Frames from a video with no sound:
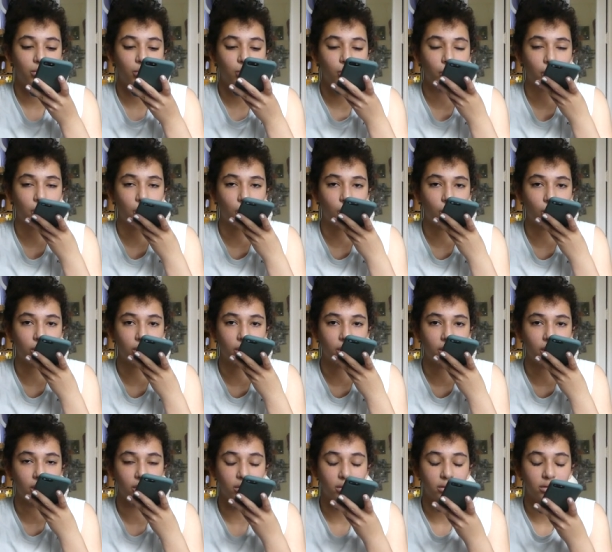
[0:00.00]
Record
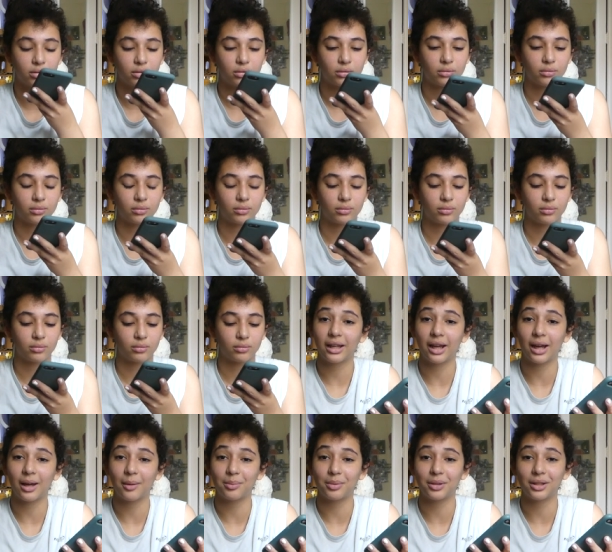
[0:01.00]
this. Stay
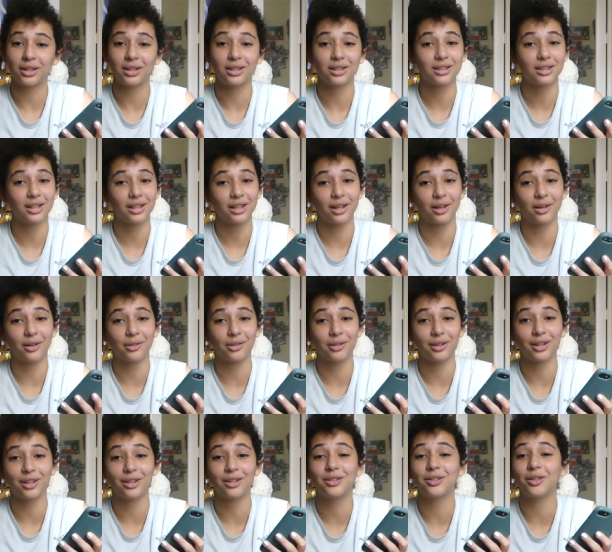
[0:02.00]
happy, stay
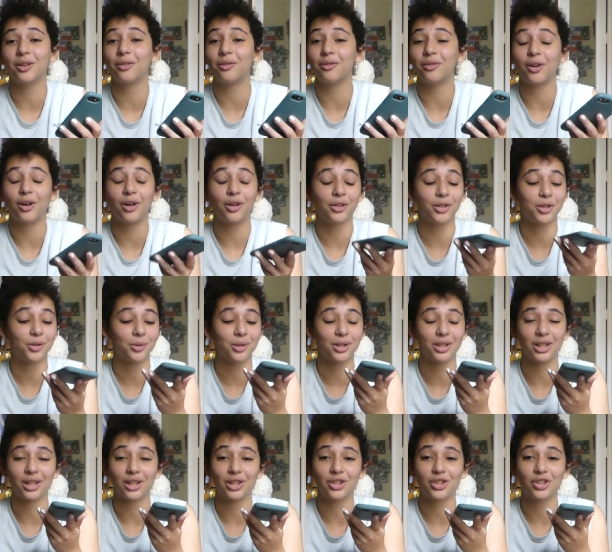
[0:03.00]
healthy, don't fall into a
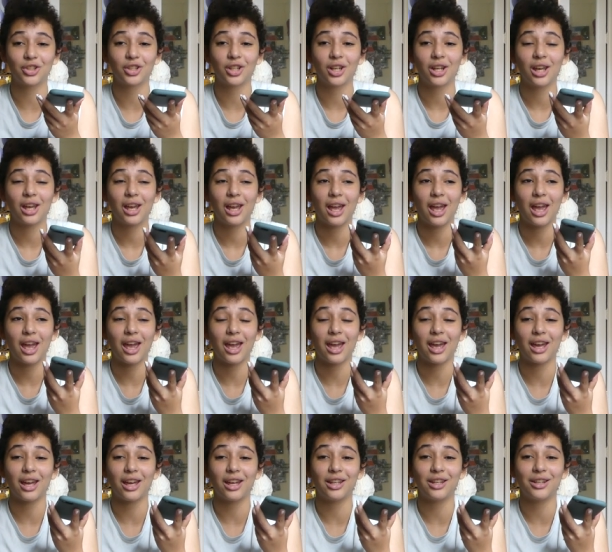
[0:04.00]
ditch,
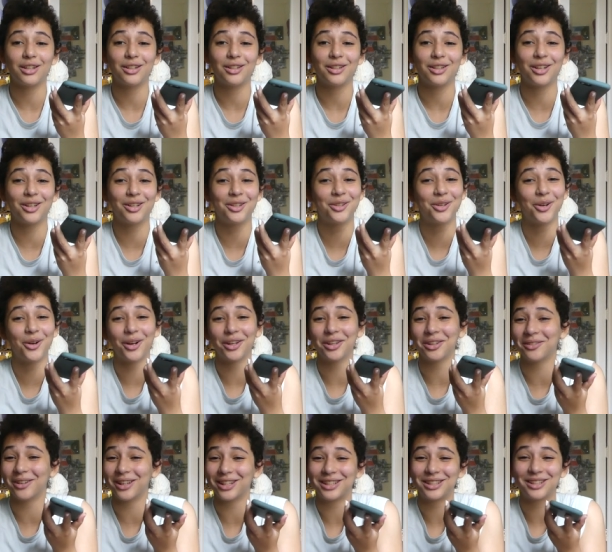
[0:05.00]
and enjoy
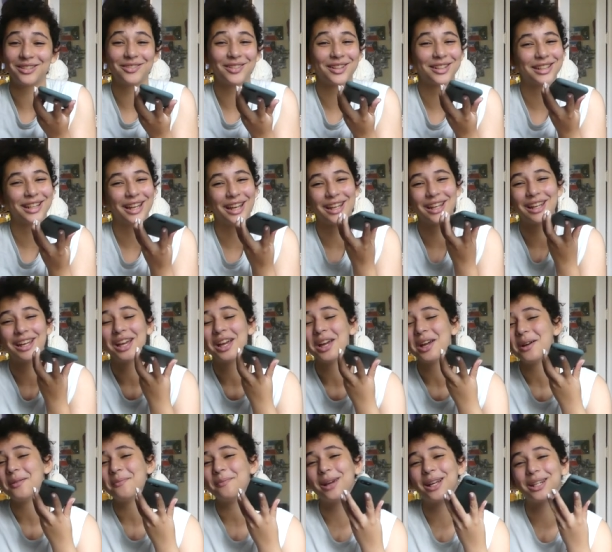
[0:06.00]
the rest of your day.
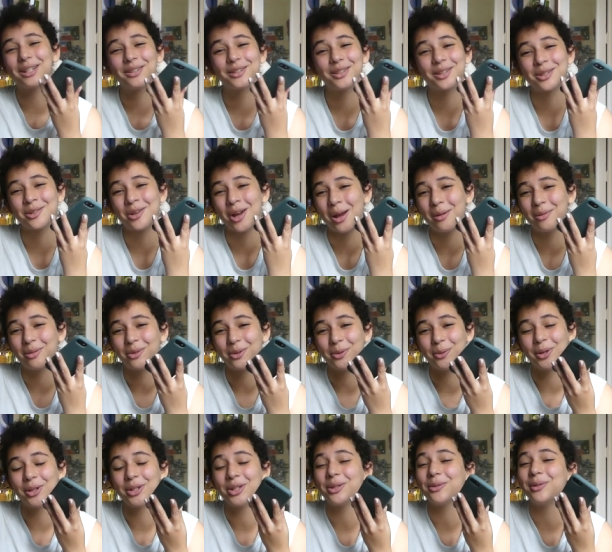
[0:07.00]
Make sure you subscribe if you
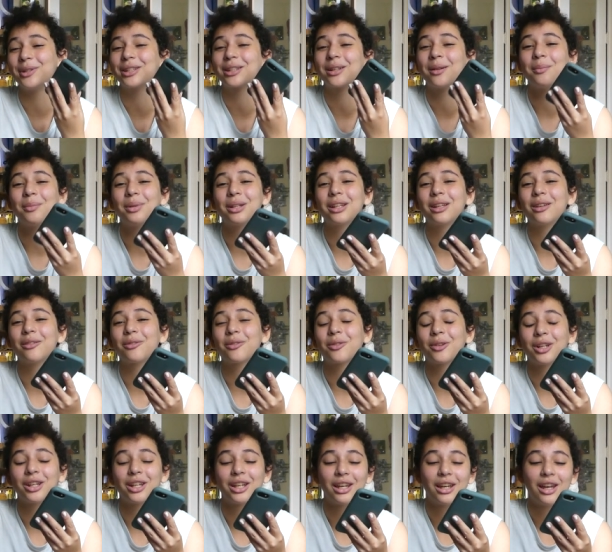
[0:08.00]
want to. It's completely
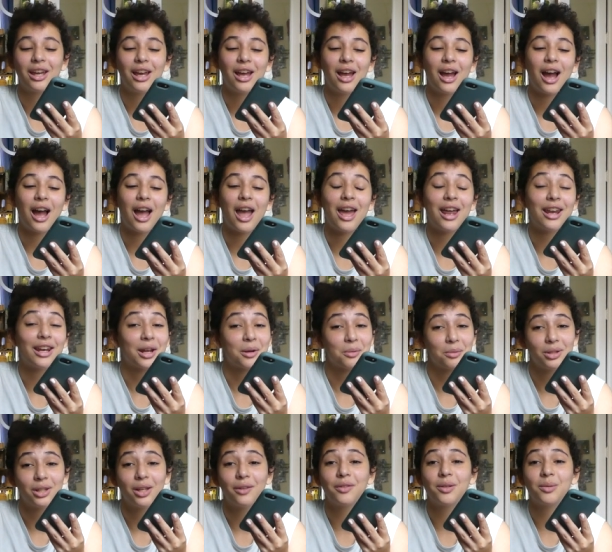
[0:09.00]
free, and I
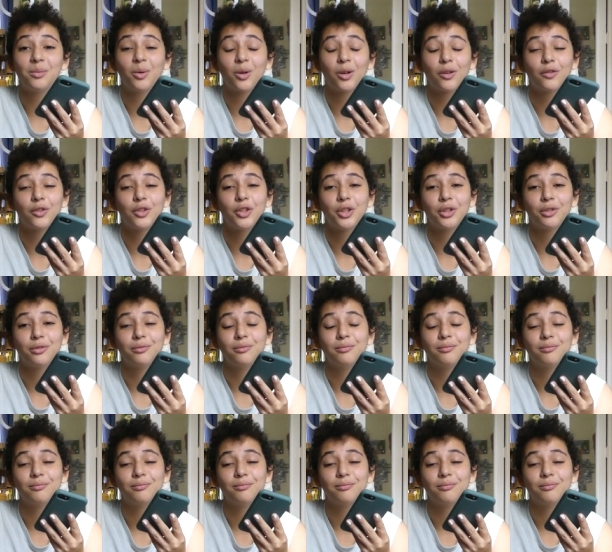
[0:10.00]
will love you more if you do.